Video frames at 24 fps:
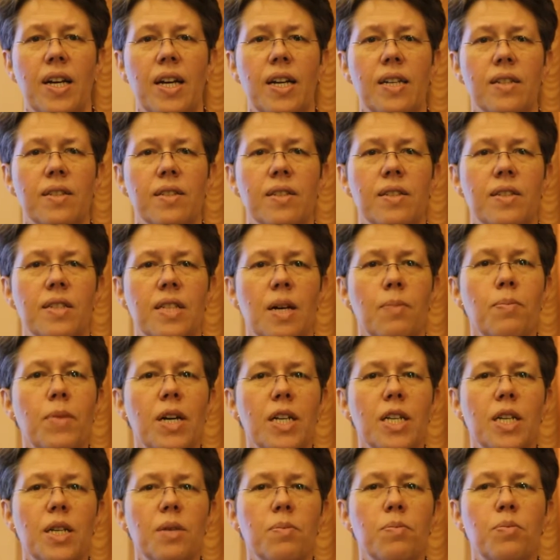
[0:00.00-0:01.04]
And
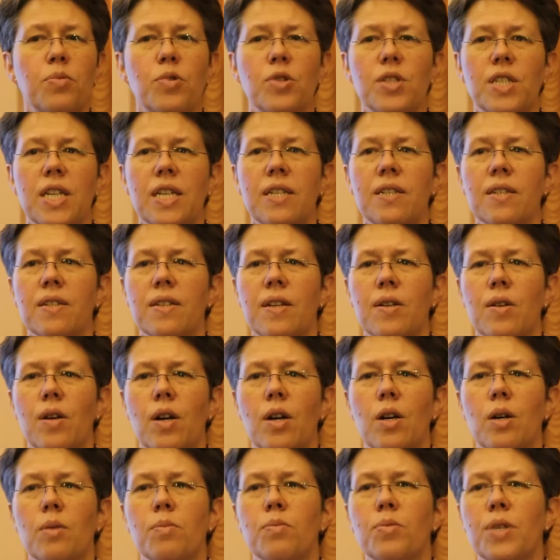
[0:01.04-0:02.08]
somebody presented
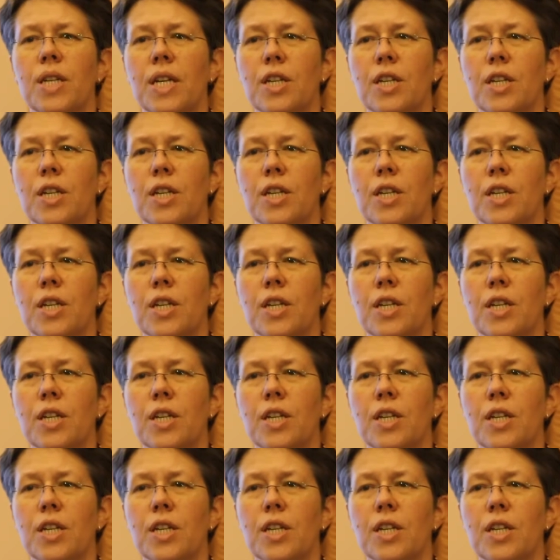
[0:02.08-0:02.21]
her